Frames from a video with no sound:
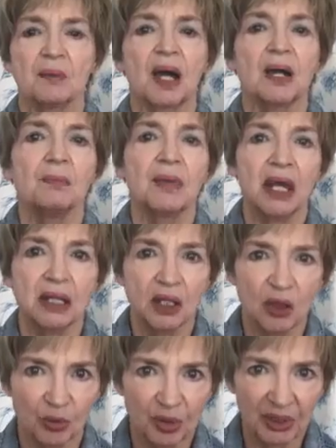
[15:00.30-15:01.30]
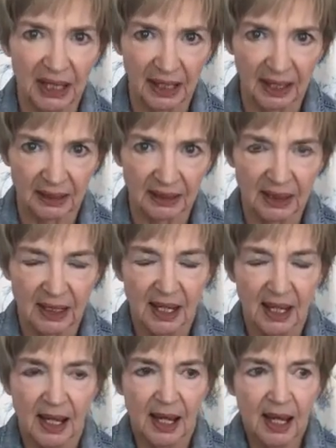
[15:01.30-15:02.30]
my medical plan.
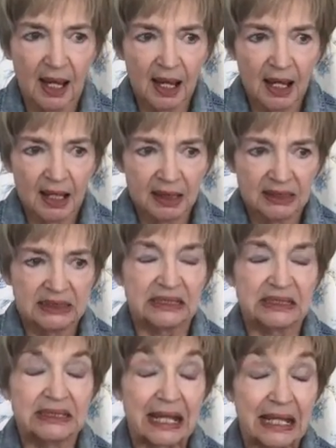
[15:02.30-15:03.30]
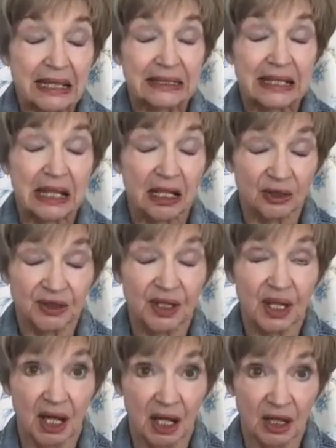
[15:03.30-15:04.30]
Today's
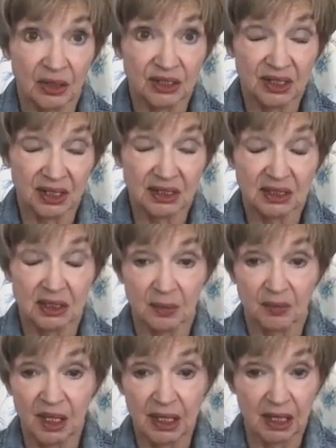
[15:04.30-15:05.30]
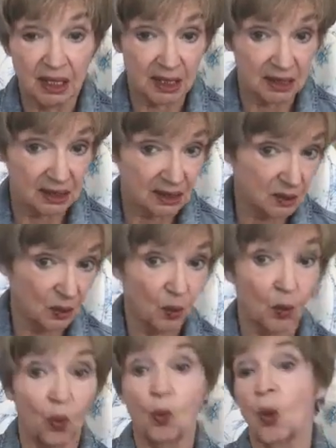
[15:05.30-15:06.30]
healthcare system is
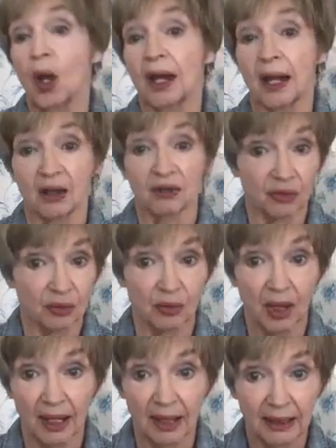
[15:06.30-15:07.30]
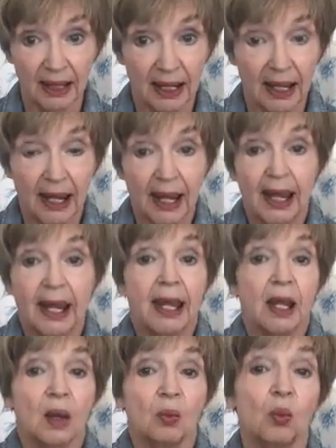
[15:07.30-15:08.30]
whatever, right?
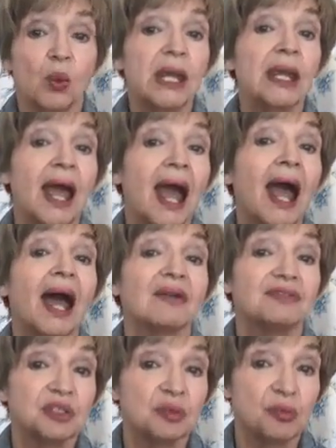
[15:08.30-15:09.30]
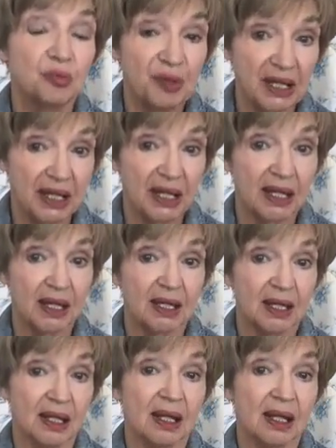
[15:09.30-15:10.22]
We have to be